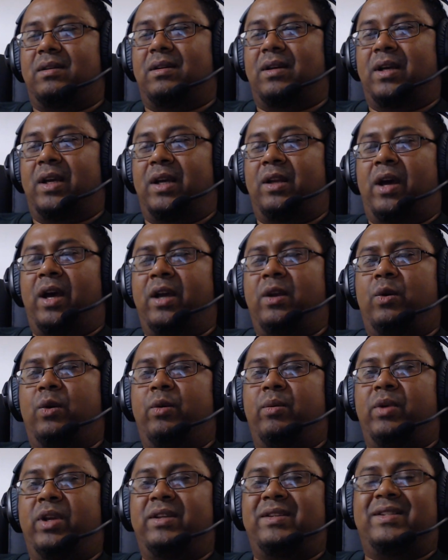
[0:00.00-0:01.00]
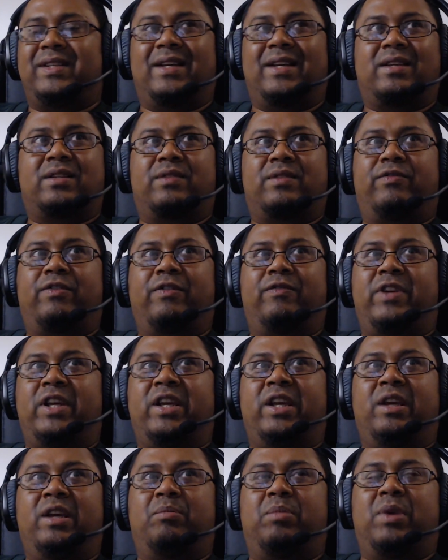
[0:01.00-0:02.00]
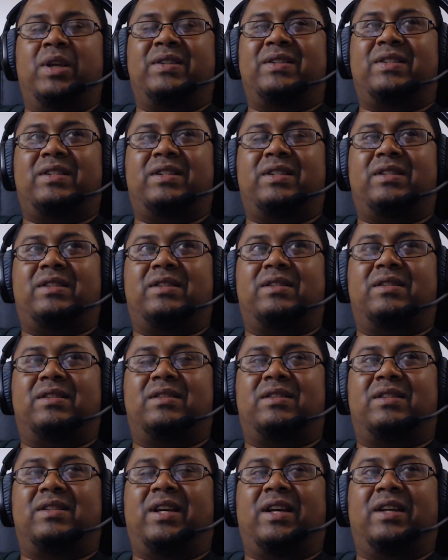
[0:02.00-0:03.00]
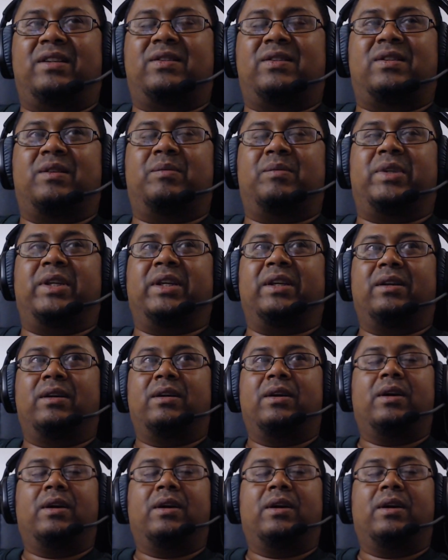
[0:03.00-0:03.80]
and I know United States has 50 plus states or something,